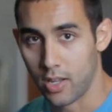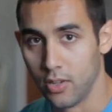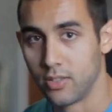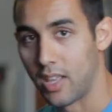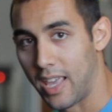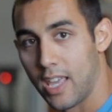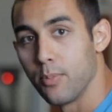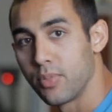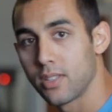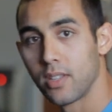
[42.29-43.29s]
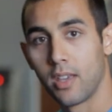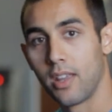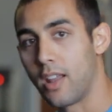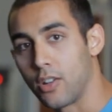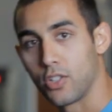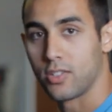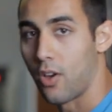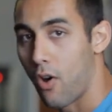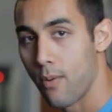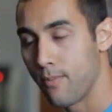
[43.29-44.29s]
to use the hips and not just
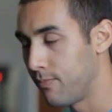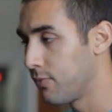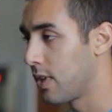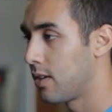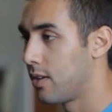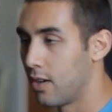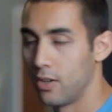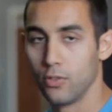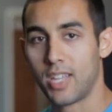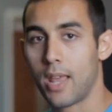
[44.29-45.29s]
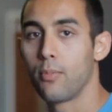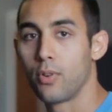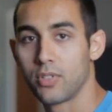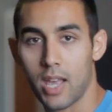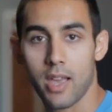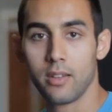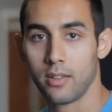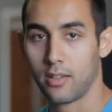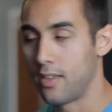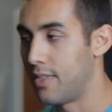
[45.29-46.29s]
the arm. You're going to do 10 per side,
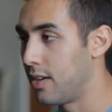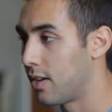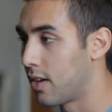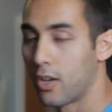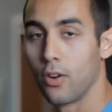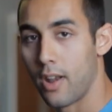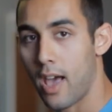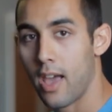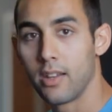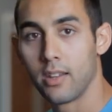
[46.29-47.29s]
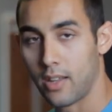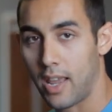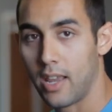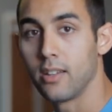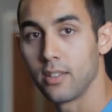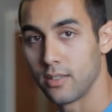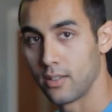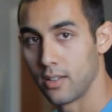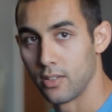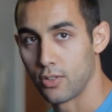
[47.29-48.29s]
and then you're going to go to 9, 8,
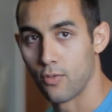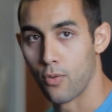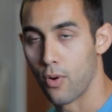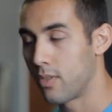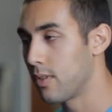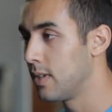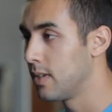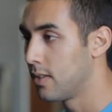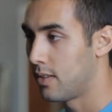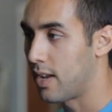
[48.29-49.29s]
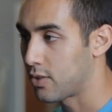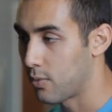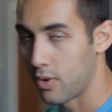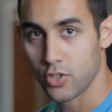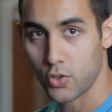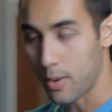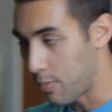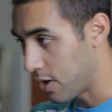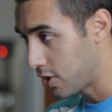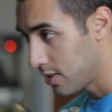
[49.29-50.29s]
and so forth. The next one are
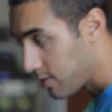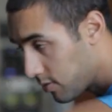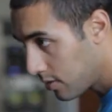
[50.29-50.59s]
straight punches.